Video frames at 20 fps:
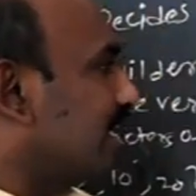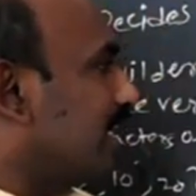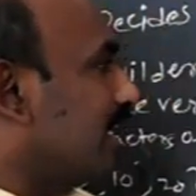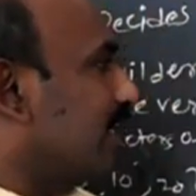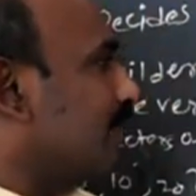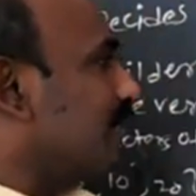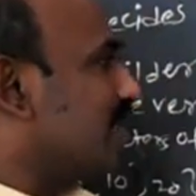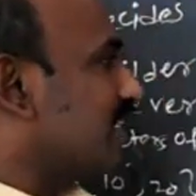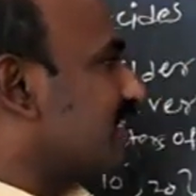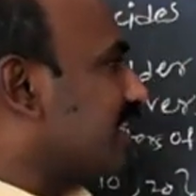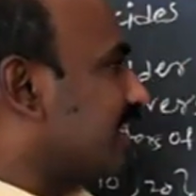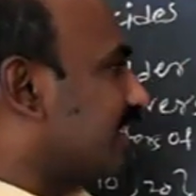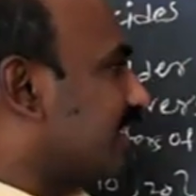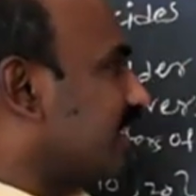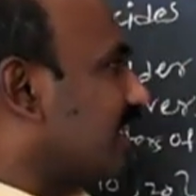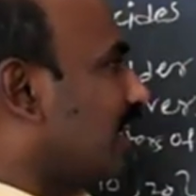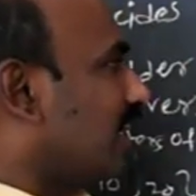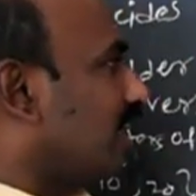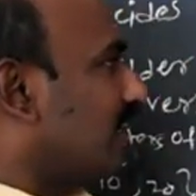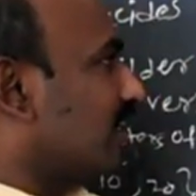empty
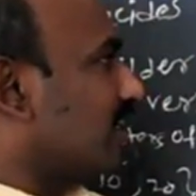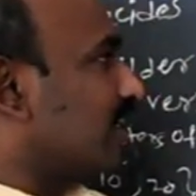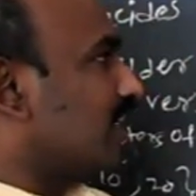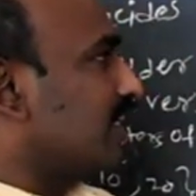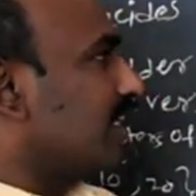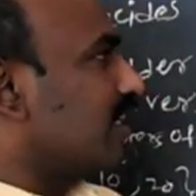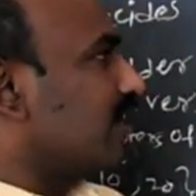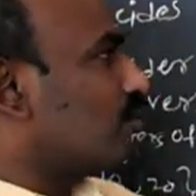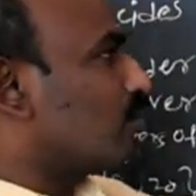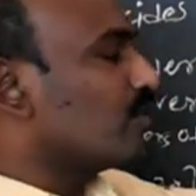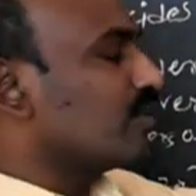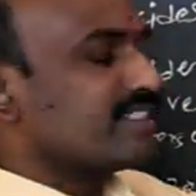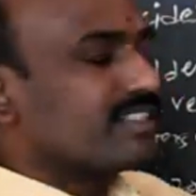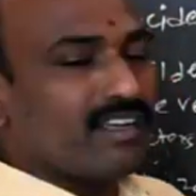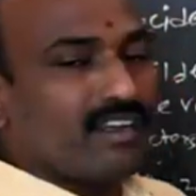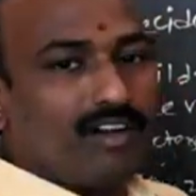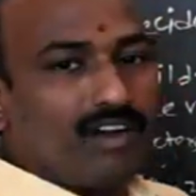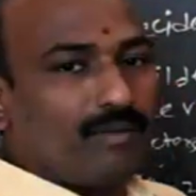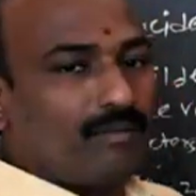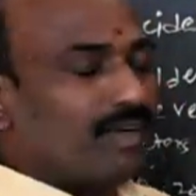set. Or here 2 is
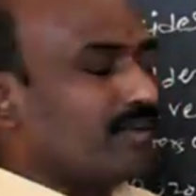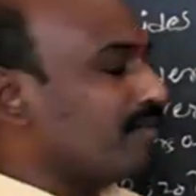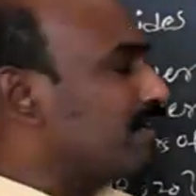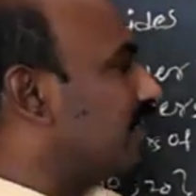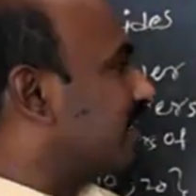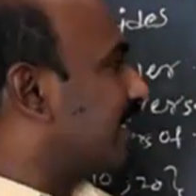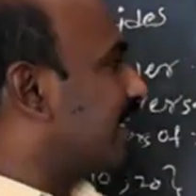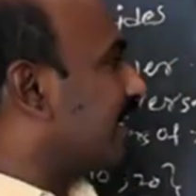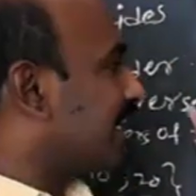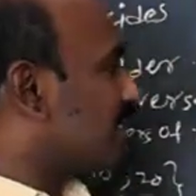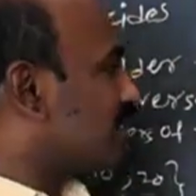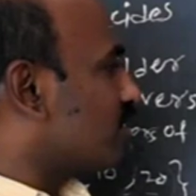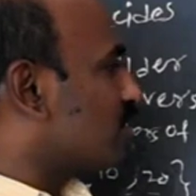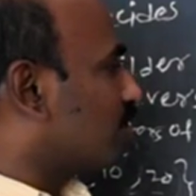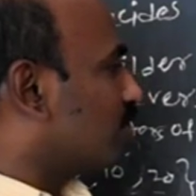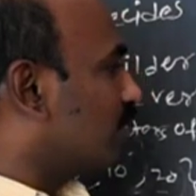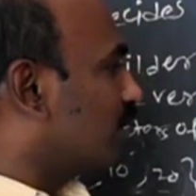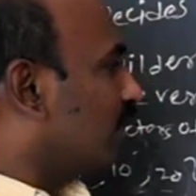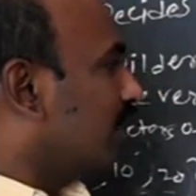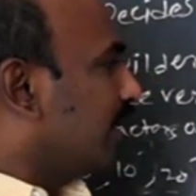a common, we will take as
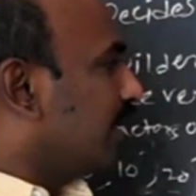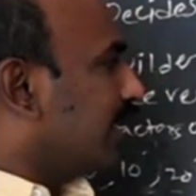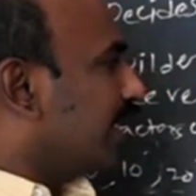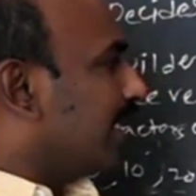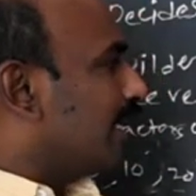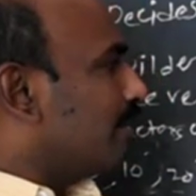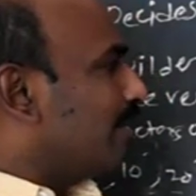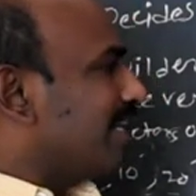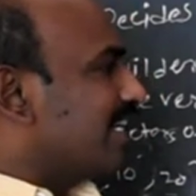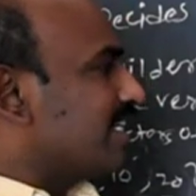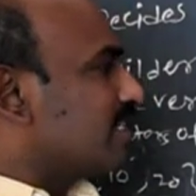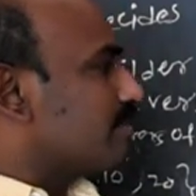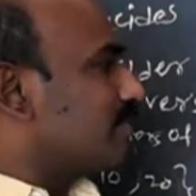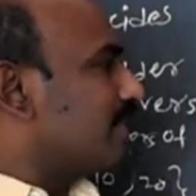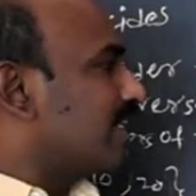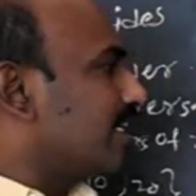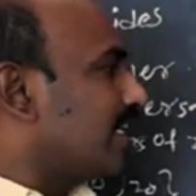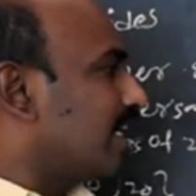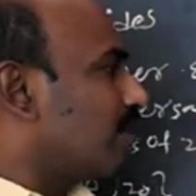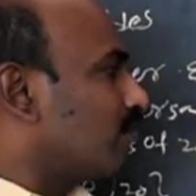2. A minus
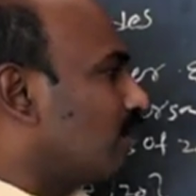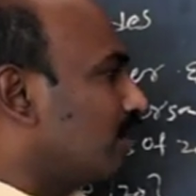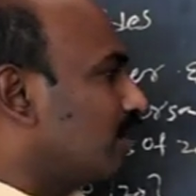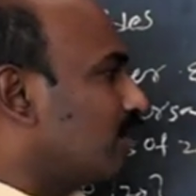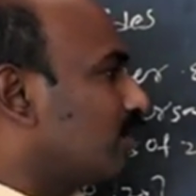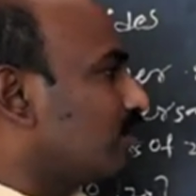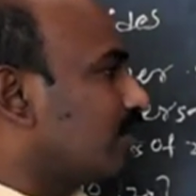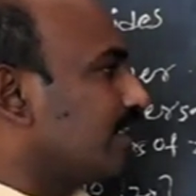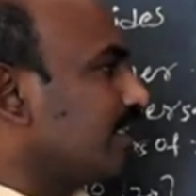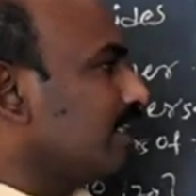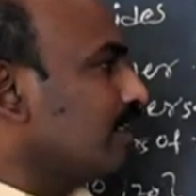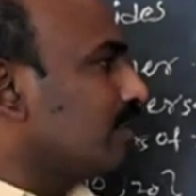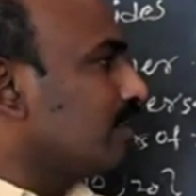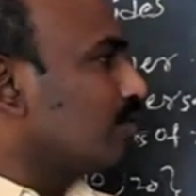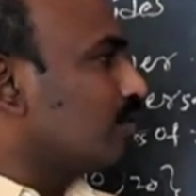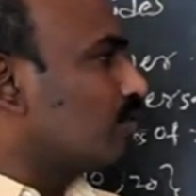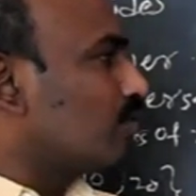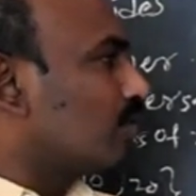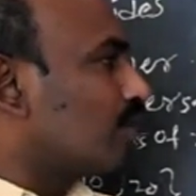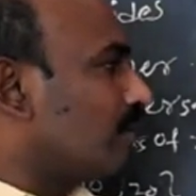B, here 1 2
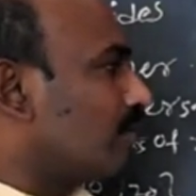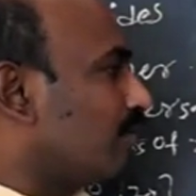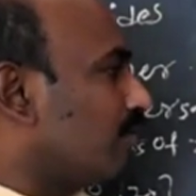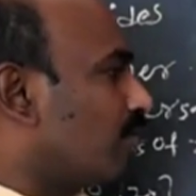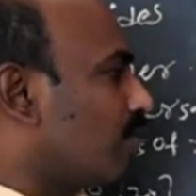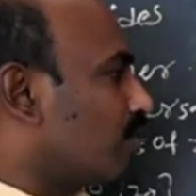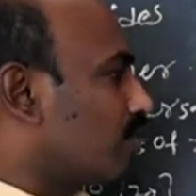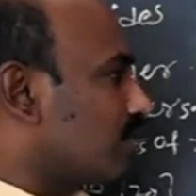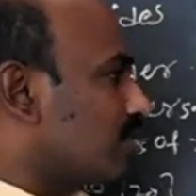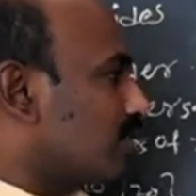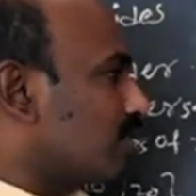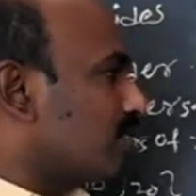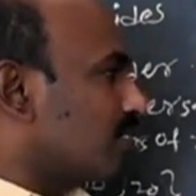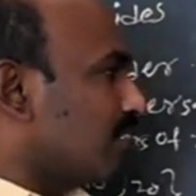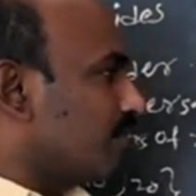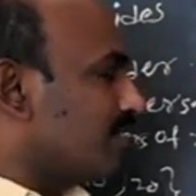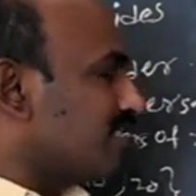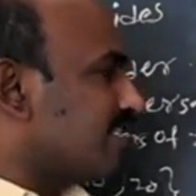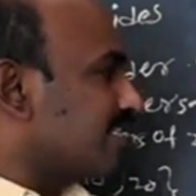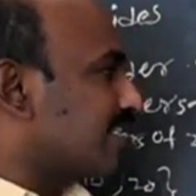3 2
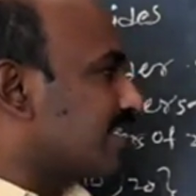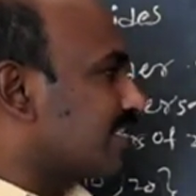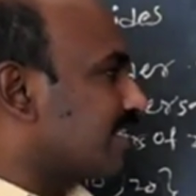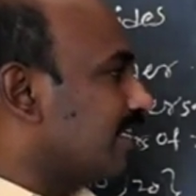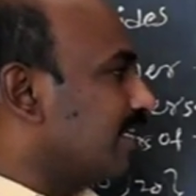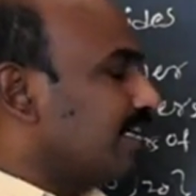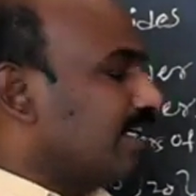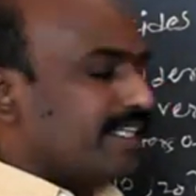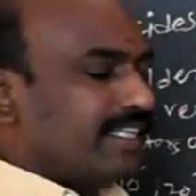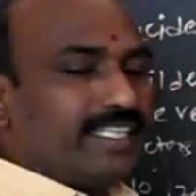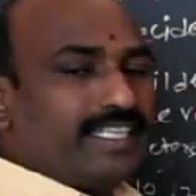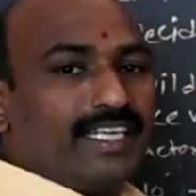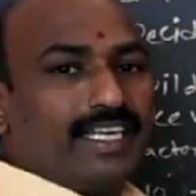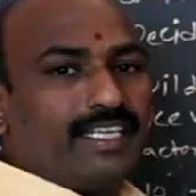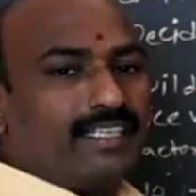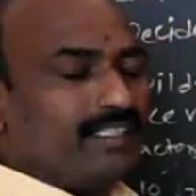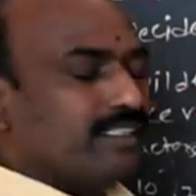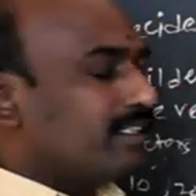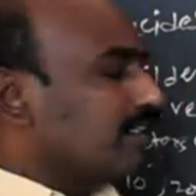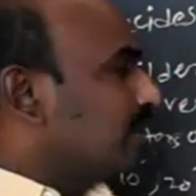4 6.
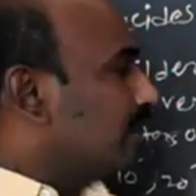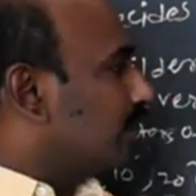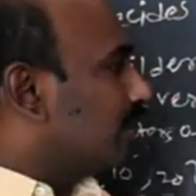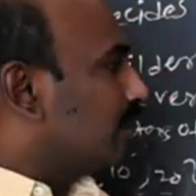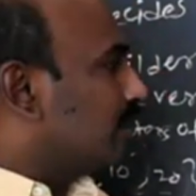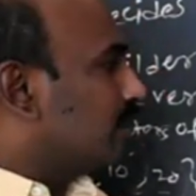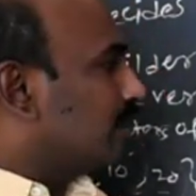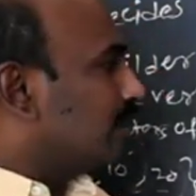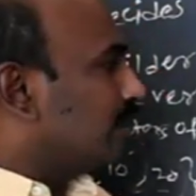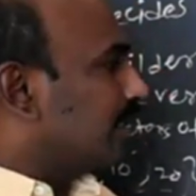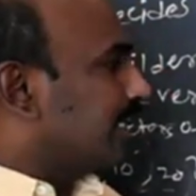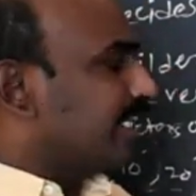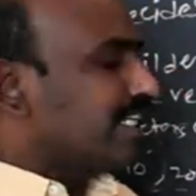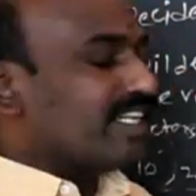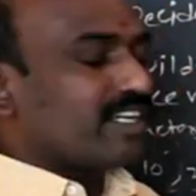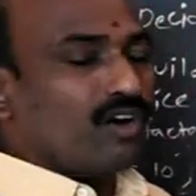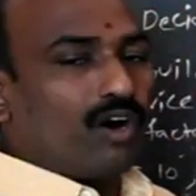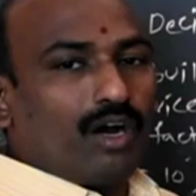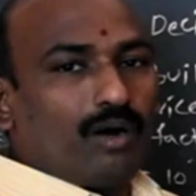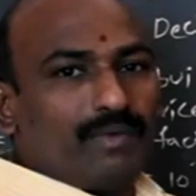Here
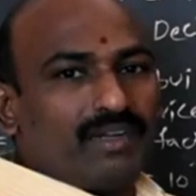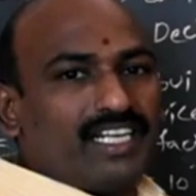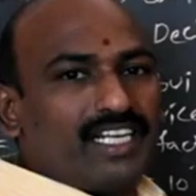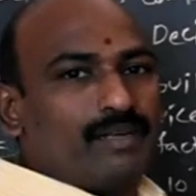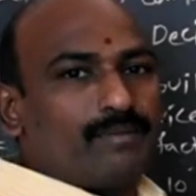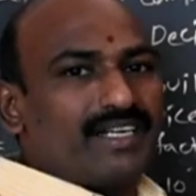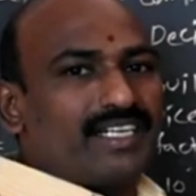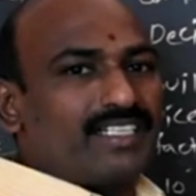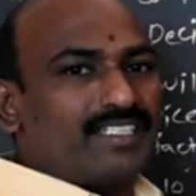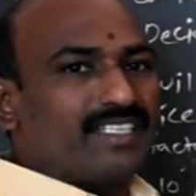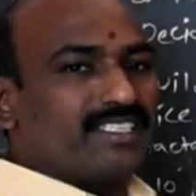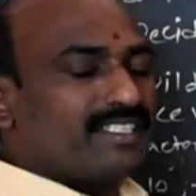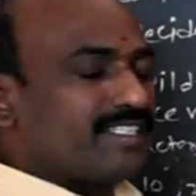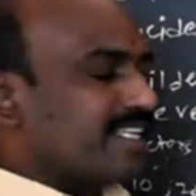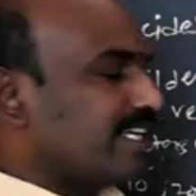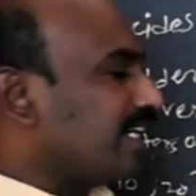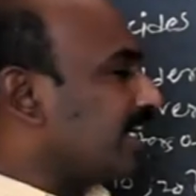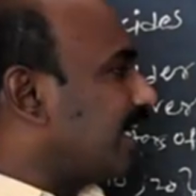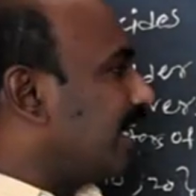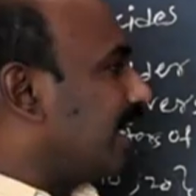any common elements is
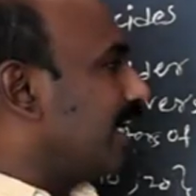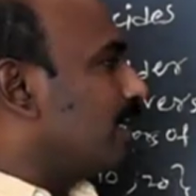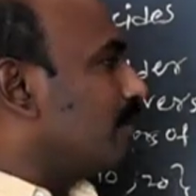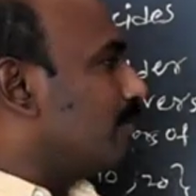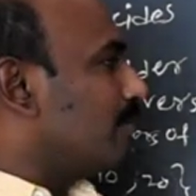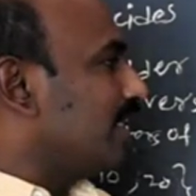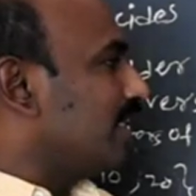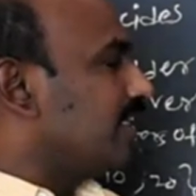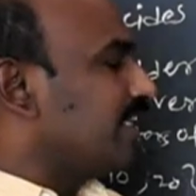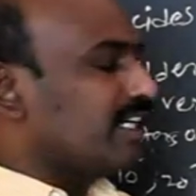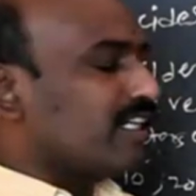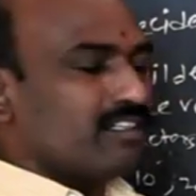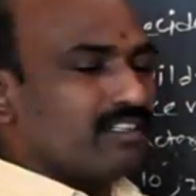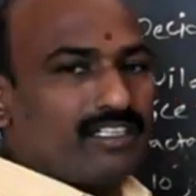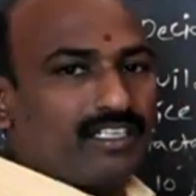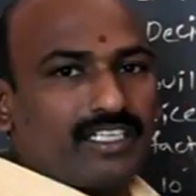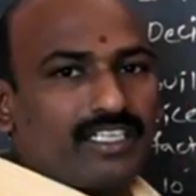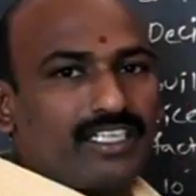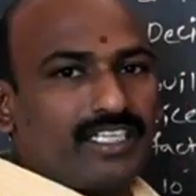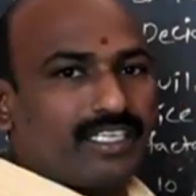there, A and B,
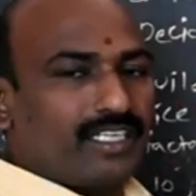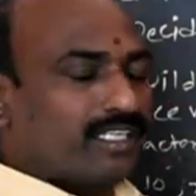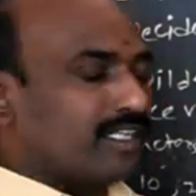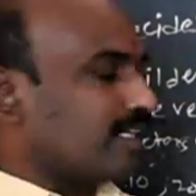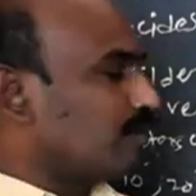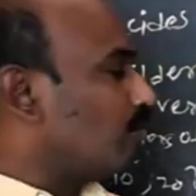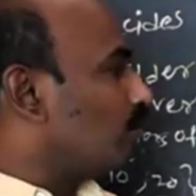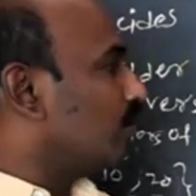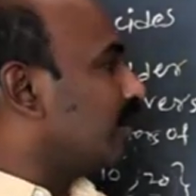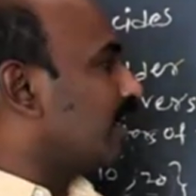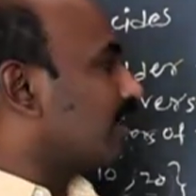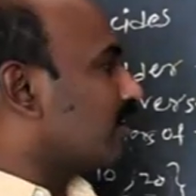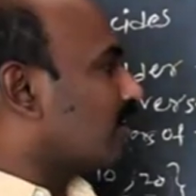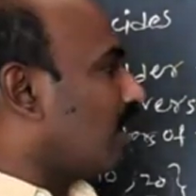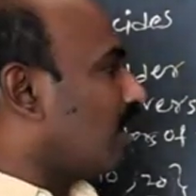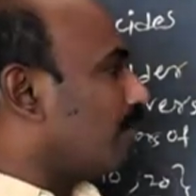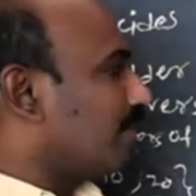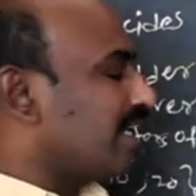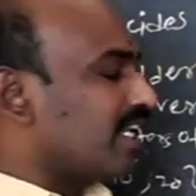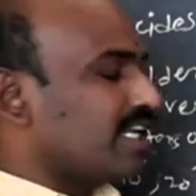then remove that
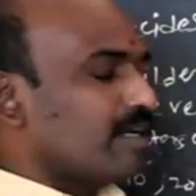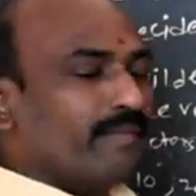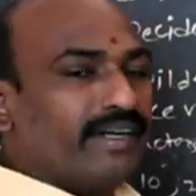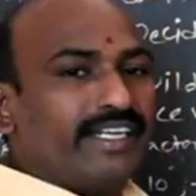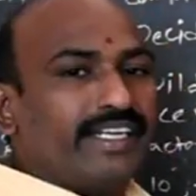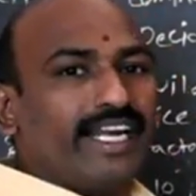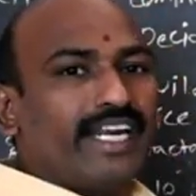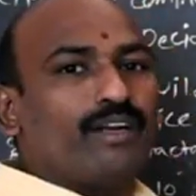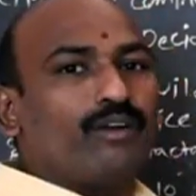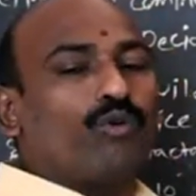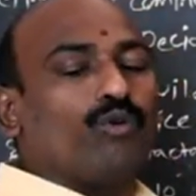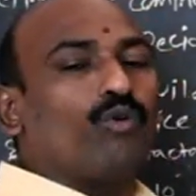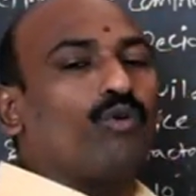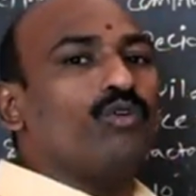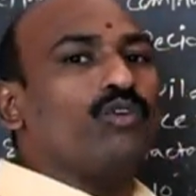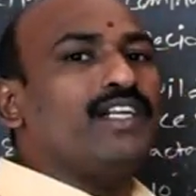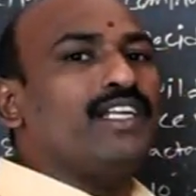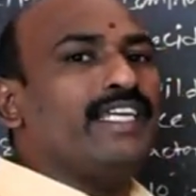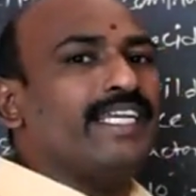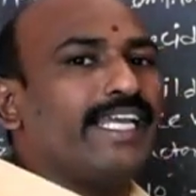common element and
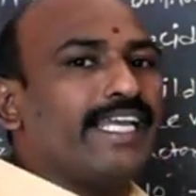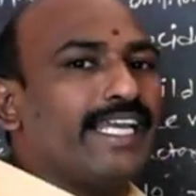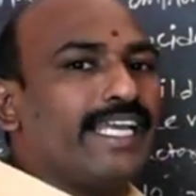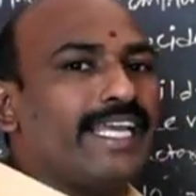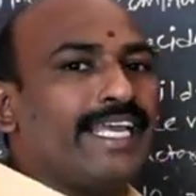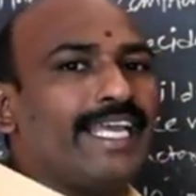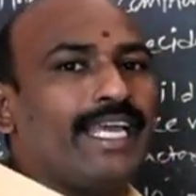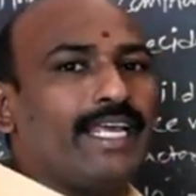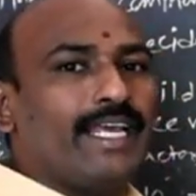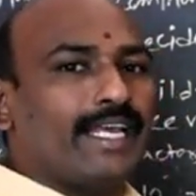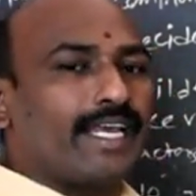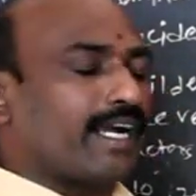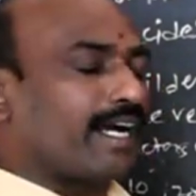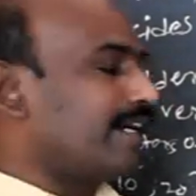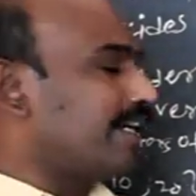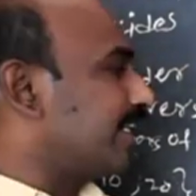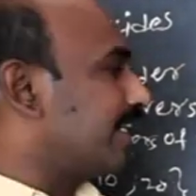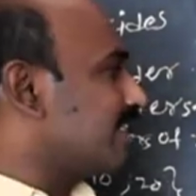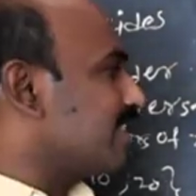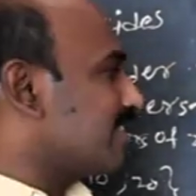only A
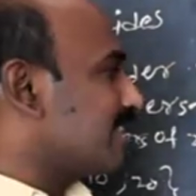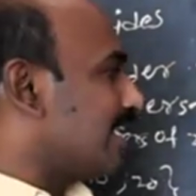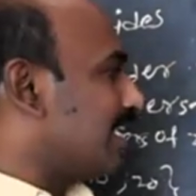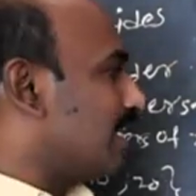contains